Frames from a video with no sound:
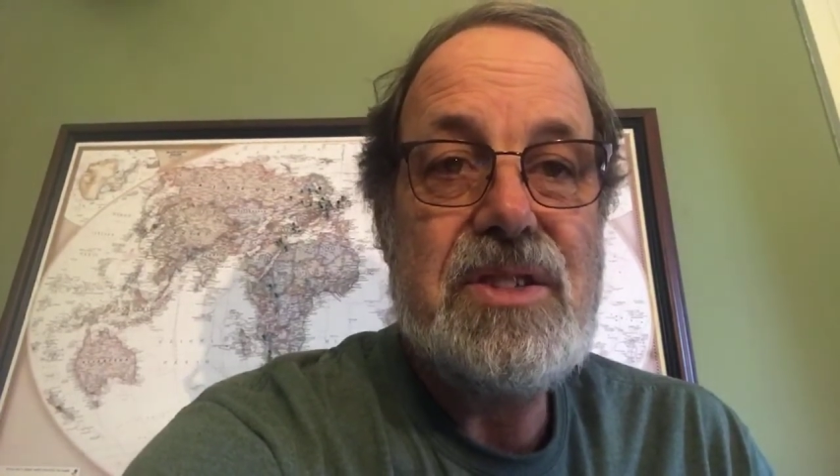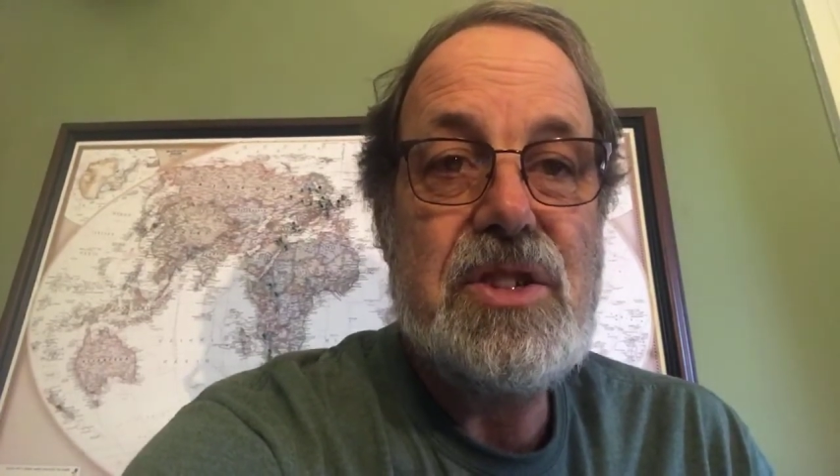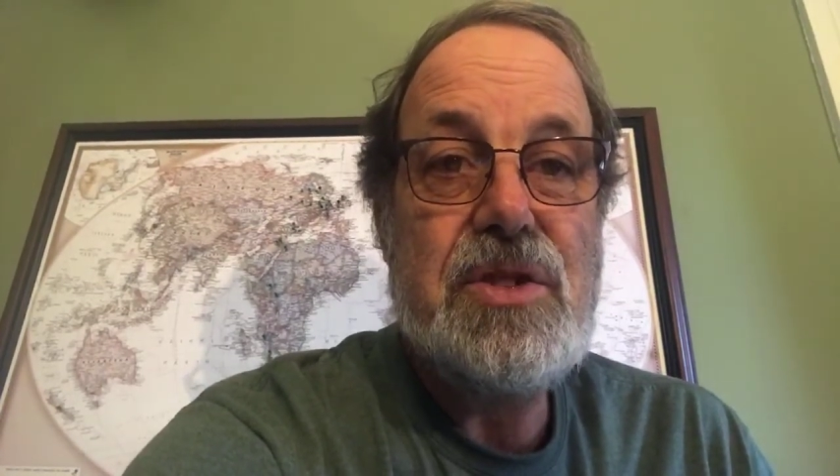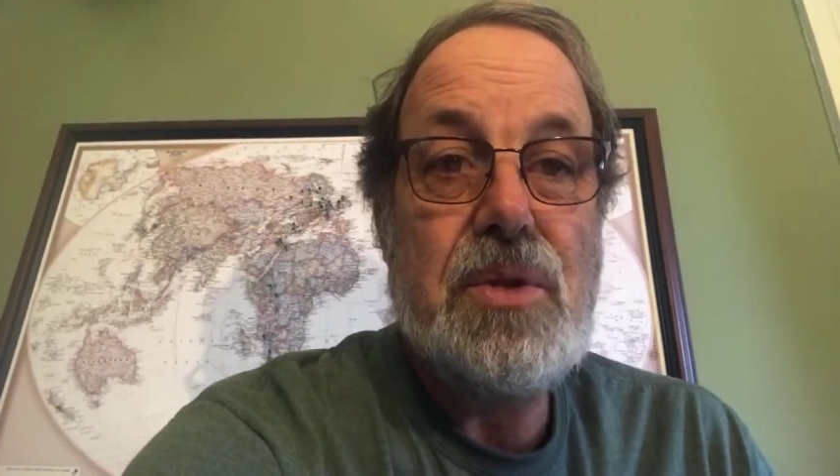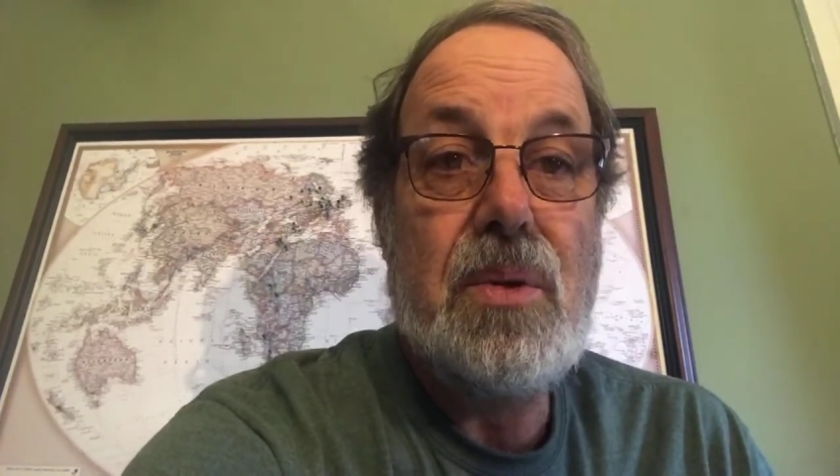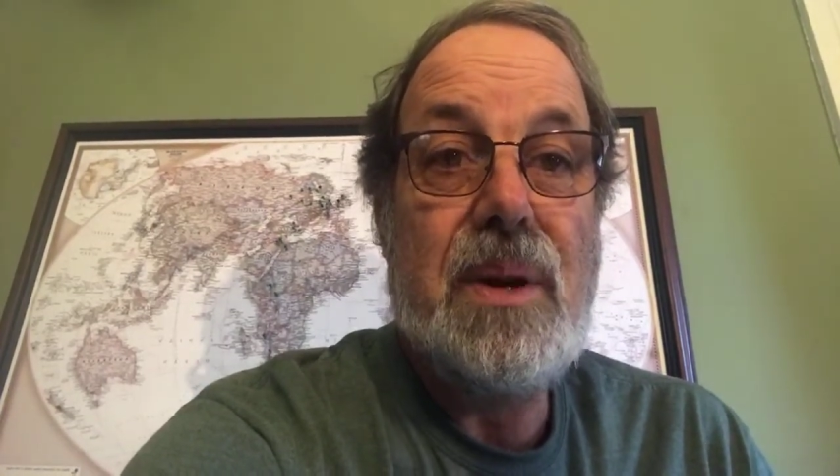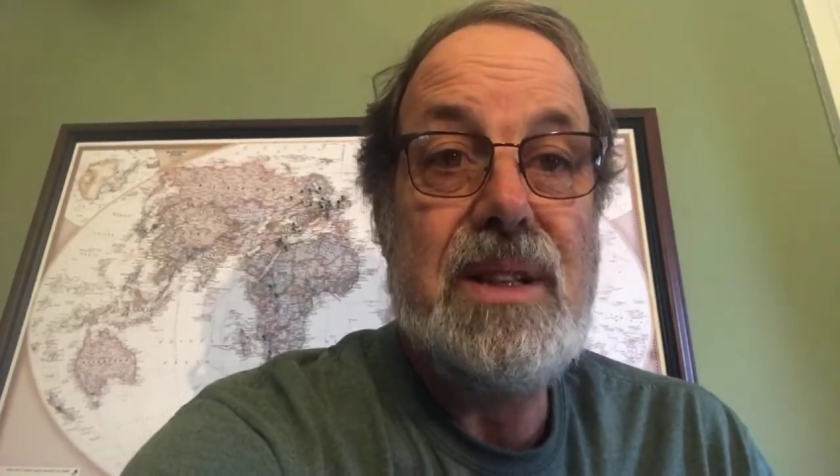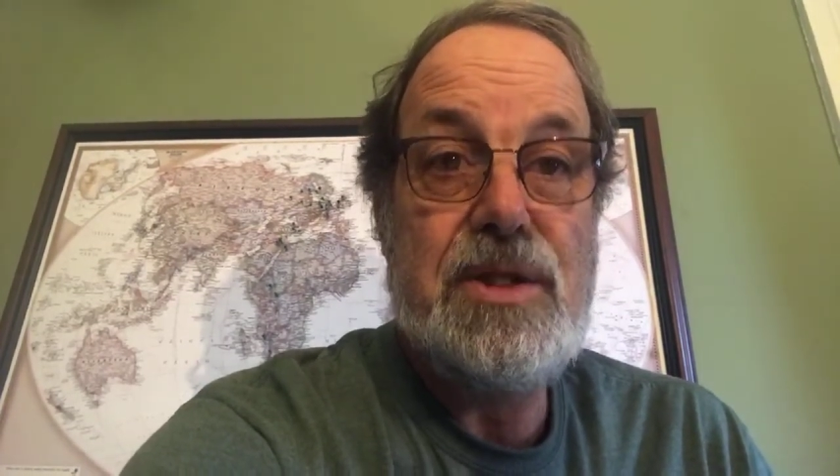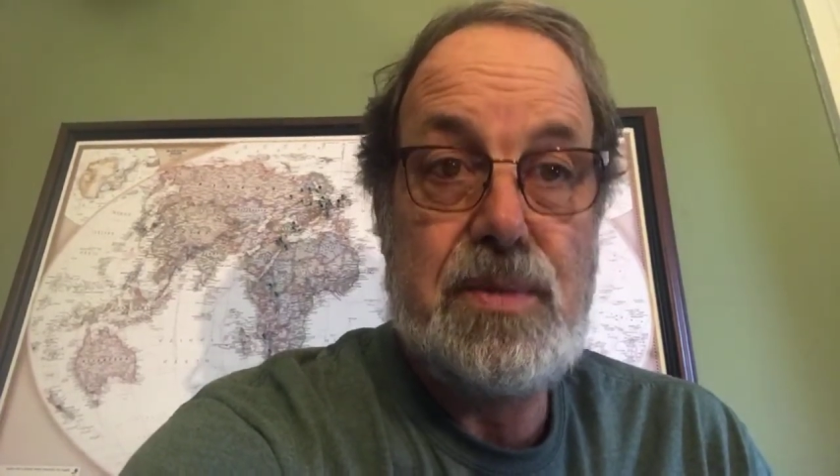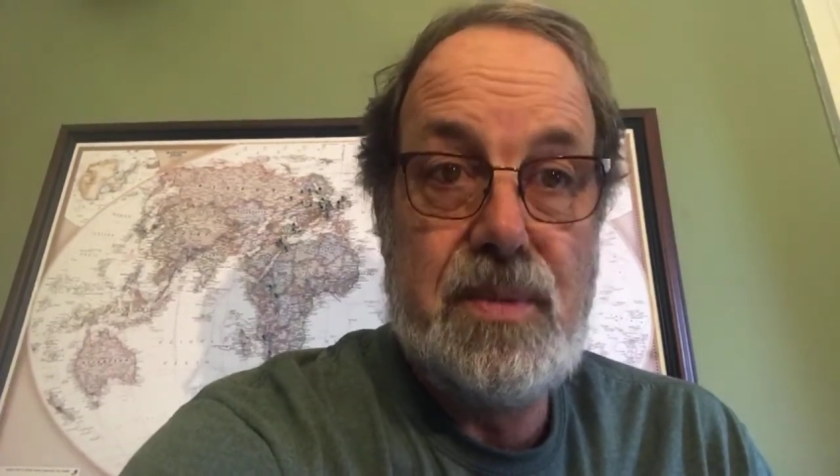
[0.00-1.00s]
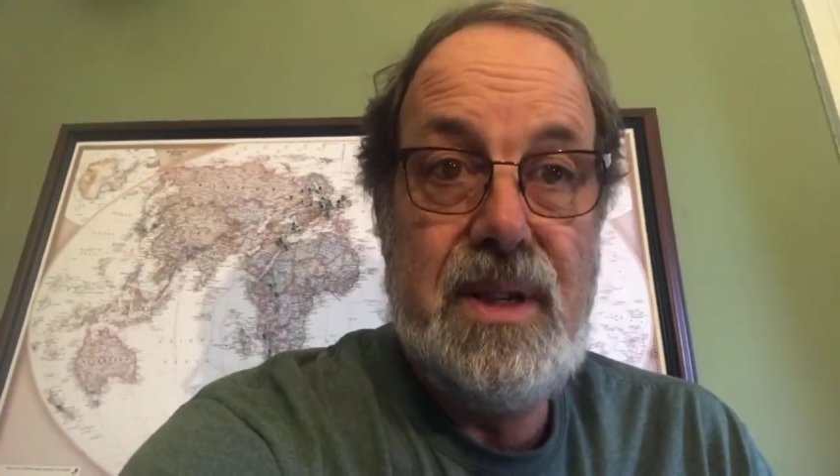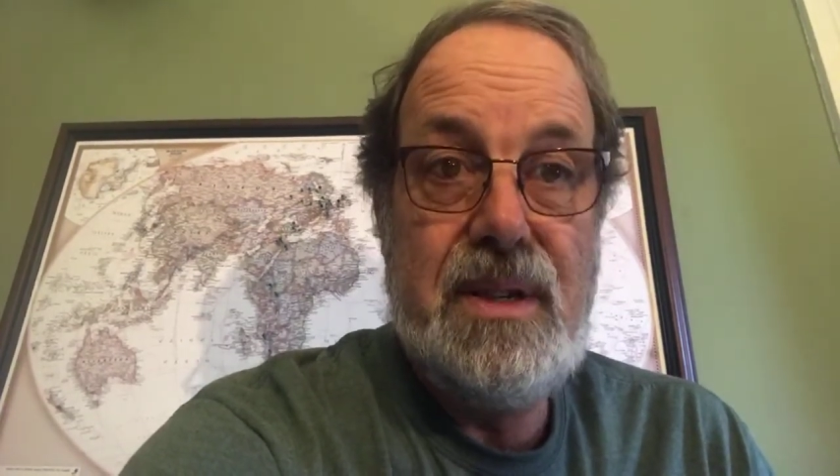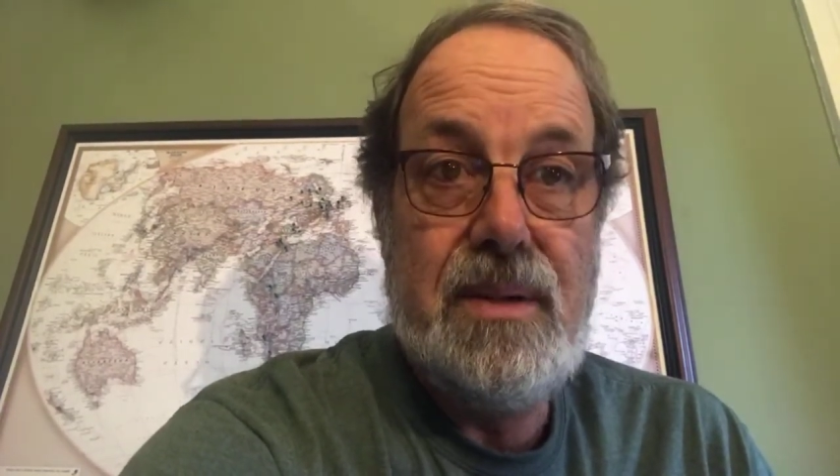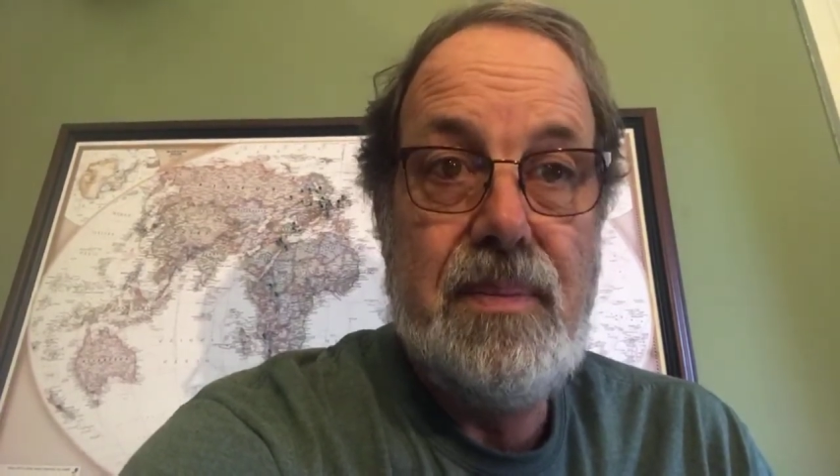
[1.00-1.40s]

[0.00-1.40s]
a story that's real.